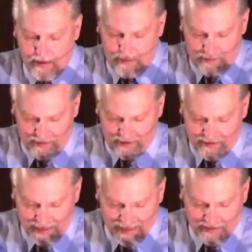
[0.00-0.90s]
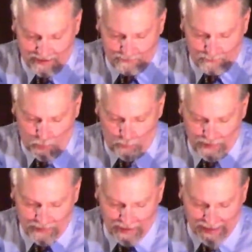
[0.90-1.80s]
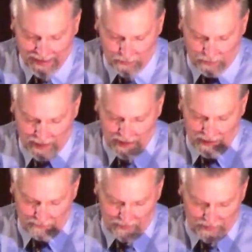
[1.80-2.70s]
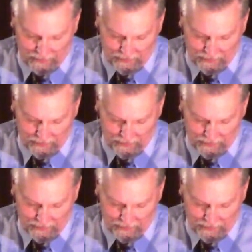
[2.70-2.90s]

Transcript: The decisive moment had arrived.